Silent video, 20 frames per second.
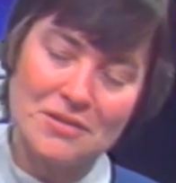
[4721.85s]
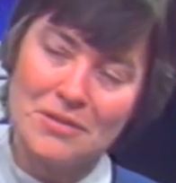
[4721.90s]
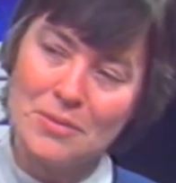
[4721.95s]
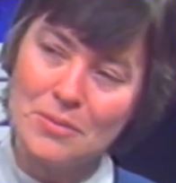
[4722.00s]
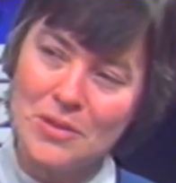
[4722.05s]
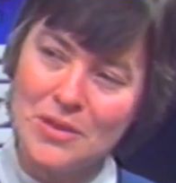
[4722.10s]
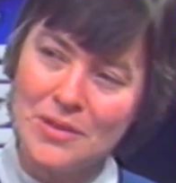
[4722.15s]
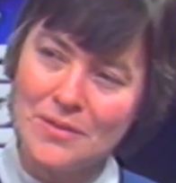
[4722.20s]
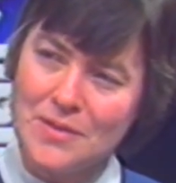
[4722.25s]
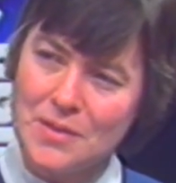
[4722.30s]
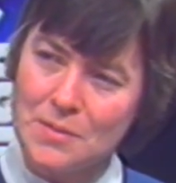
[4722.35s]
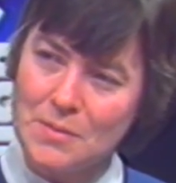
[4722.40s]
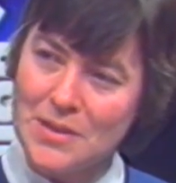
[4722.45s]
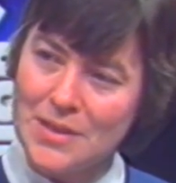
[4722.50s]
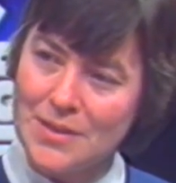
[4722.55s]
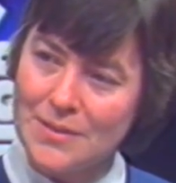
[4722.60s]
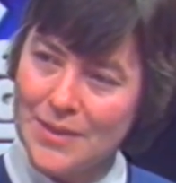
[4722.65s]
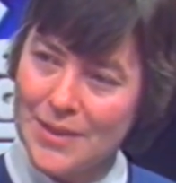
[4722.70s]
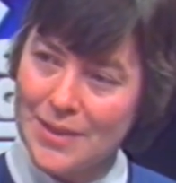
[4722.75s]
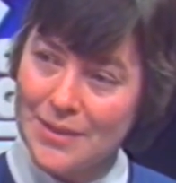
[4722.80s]
description of
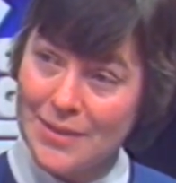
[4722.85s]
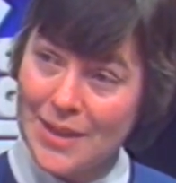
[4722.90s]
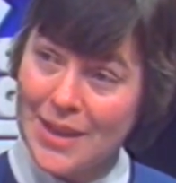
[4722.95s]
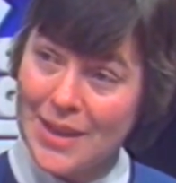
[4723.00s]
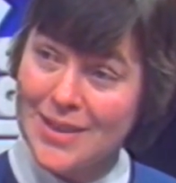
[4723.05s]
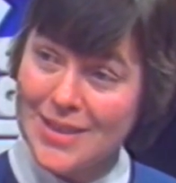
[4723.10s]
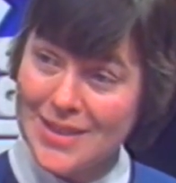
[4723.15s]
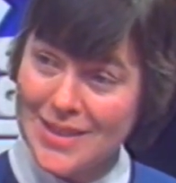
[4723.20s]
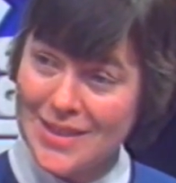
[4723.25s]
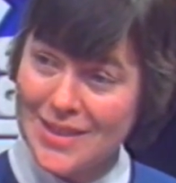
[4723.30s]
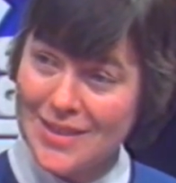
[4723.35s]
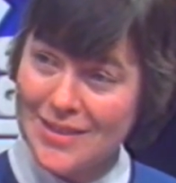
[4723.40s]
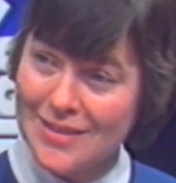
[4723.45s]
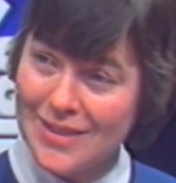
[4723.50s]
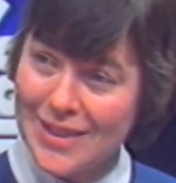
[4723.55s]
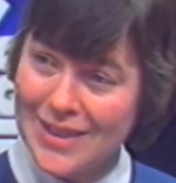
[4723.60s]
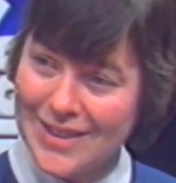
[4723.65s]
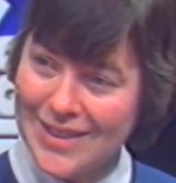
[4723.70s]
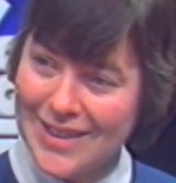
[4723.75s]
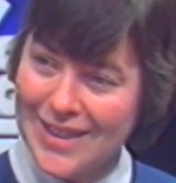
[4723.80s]
specific events,
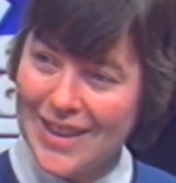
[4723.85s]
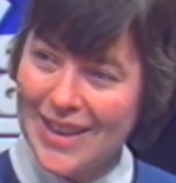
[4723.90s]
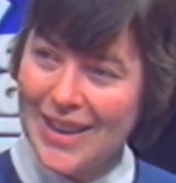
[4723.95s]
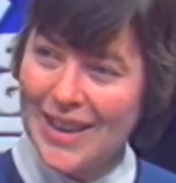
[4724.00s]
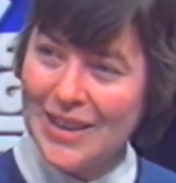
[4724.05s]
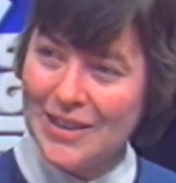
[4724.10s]
right?